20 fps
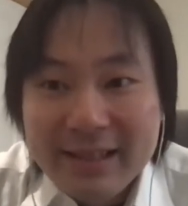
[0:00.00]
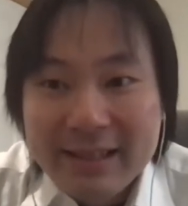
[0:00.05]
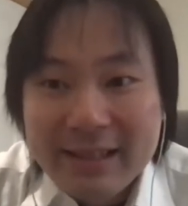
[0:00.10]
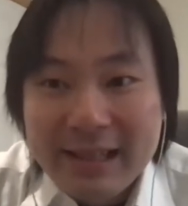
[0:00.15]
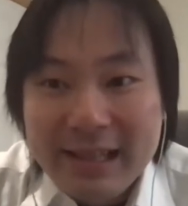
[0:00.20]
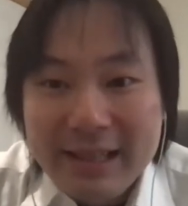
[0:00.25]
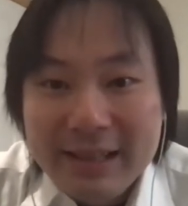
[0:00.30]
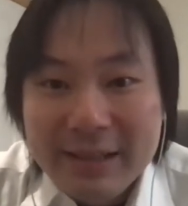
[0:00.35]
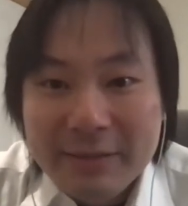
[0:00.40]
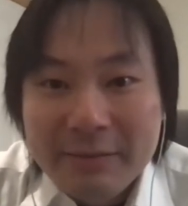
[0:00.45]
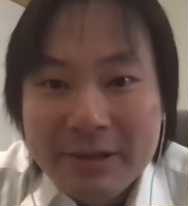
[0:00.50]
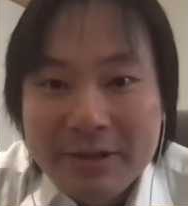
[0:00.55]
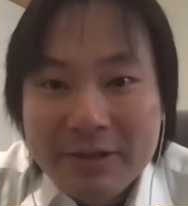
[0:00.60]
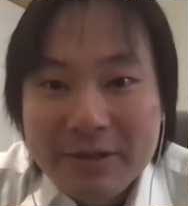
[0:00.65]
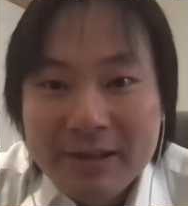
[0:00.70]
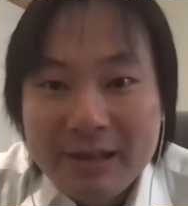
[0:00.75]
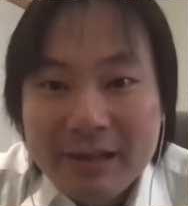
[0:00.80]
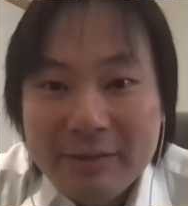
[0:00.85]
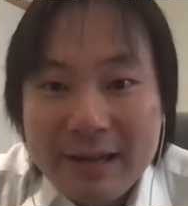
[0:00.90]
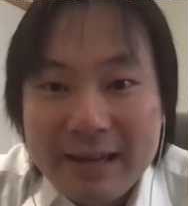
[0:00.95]
a division
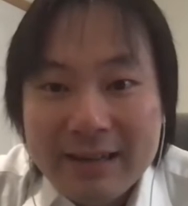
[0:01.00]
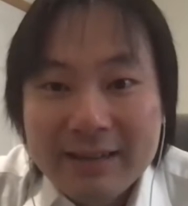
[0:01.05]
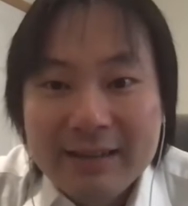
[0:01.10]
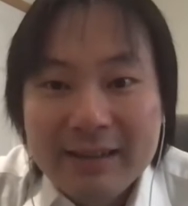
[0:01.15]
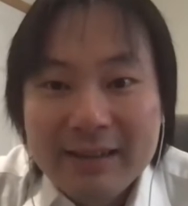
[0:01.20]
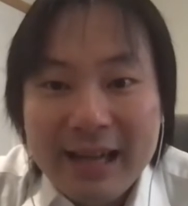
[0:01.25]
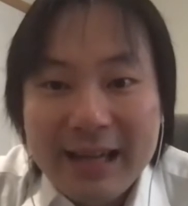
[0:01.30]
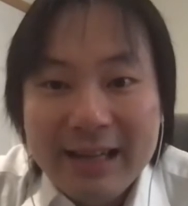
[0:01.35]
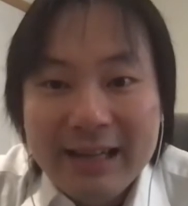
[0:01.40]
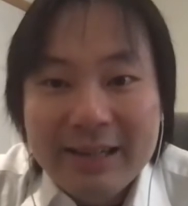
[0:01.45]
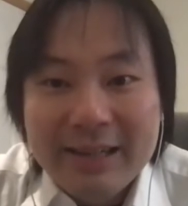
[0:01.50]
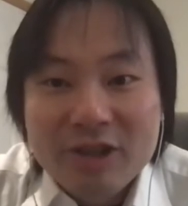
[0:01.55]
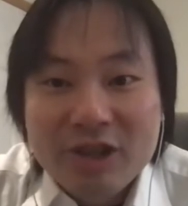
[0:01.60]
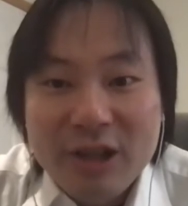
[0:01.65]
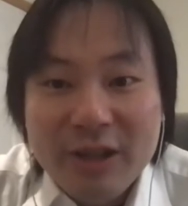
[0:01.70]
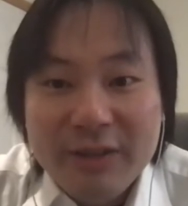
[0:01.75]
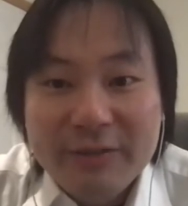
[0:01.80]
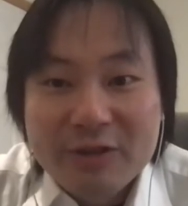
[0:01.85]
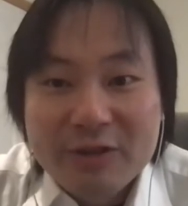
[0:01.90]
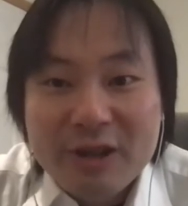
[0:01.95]
director and a
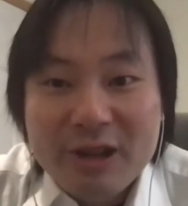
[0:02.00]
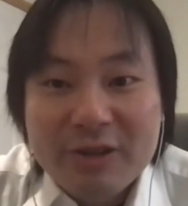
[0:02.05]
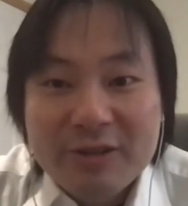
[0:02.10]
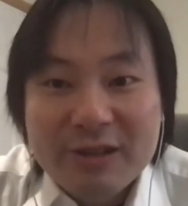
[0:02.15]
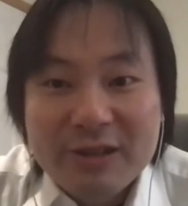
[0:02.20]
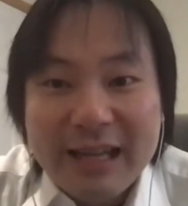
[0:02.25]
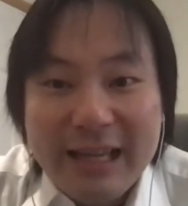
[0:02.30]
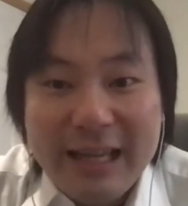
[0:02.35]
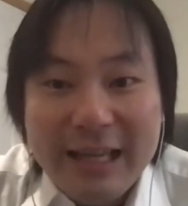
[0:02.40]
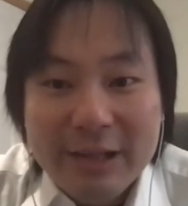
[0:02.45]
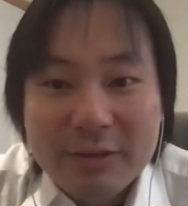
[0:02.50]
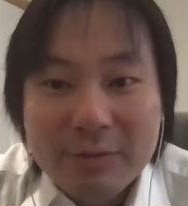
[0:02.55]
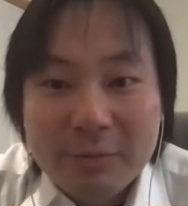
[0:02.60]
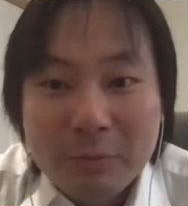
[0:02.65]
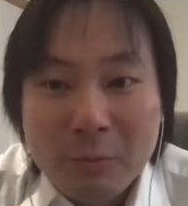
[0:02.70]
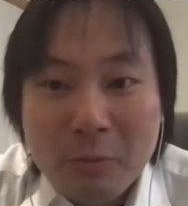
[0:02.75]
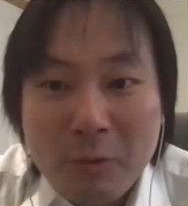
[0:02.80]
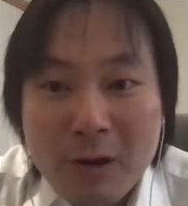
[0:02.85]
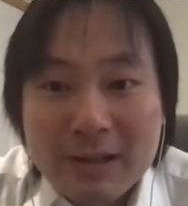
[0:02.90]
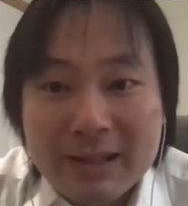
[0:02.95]
chief judge each
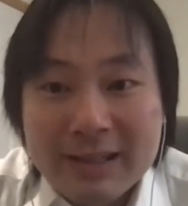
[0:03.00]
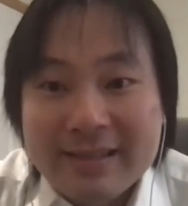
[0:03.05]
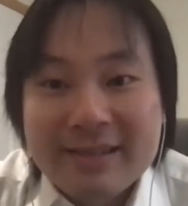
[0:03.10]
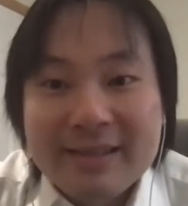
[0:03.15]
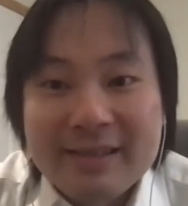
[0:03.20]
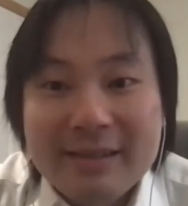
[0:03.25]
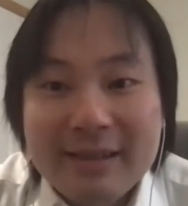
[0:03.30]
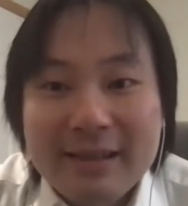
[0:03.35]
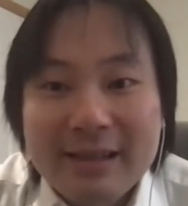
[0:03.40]
once,